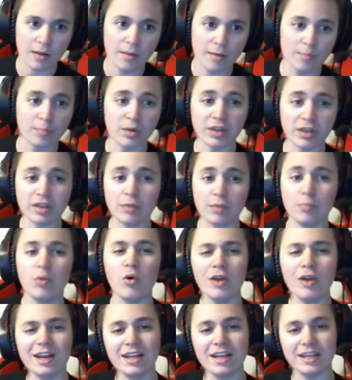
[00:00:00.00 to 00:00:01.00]
But the
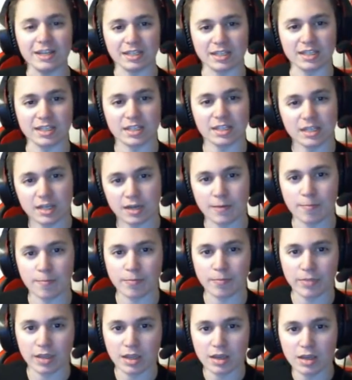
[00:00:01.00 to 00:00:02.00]
point is,
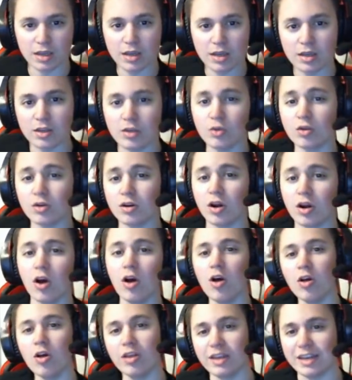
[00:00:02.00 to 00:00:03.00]
you're
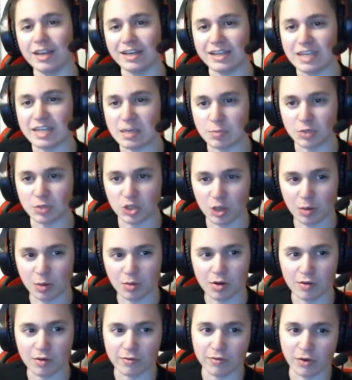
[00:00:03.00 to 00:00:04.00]
all in deep
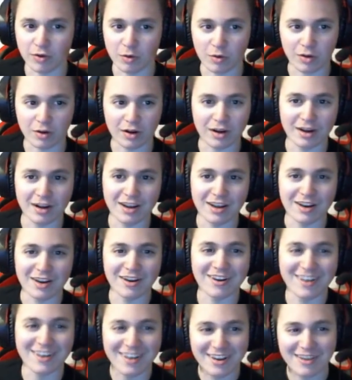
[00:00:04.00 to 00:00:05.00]
trouble for,
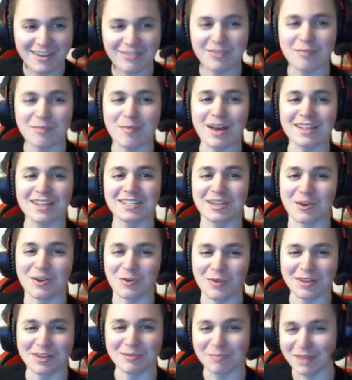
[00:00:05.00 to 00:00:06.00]
for messing
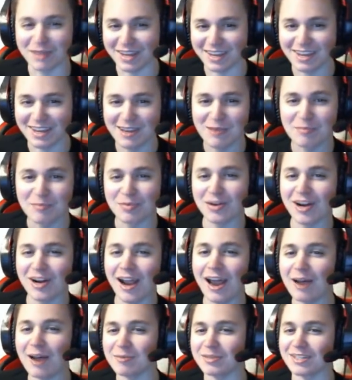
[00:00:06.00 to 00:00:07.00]
with me.
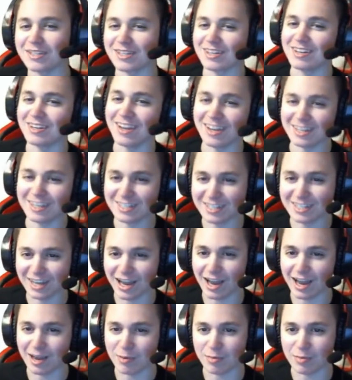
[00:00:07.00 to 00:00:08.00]
Perhaps next
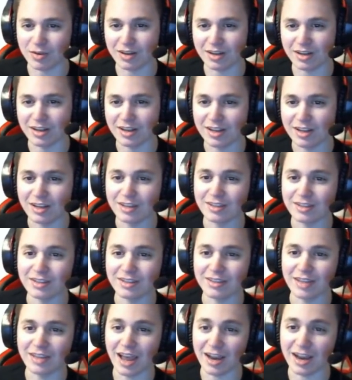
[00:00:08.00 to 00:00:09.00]
time.
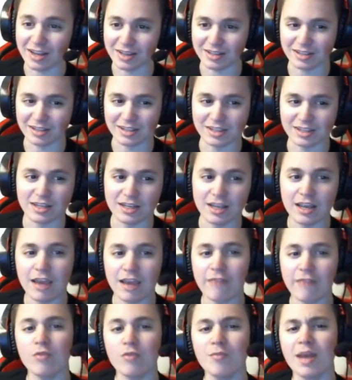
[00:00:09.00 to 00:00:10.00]
That is,
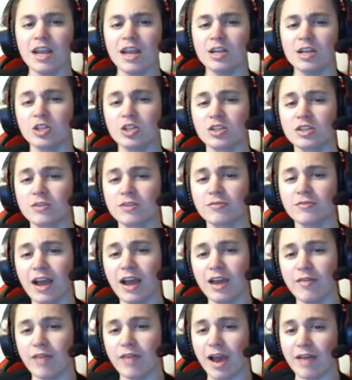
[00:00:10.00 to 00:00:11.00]
if you manage to
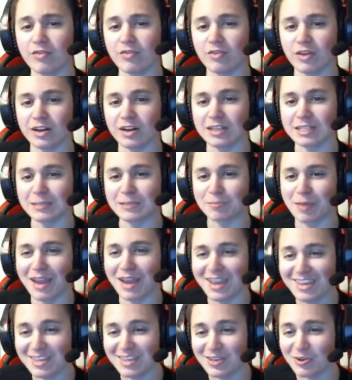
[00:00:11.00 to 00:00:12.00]
survive after I
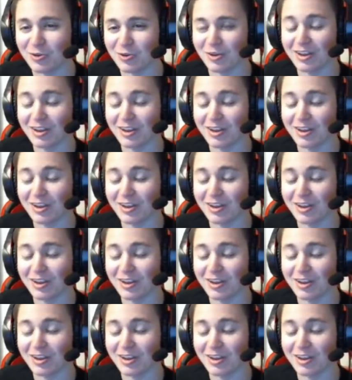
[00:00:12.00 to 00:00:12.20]
spank you.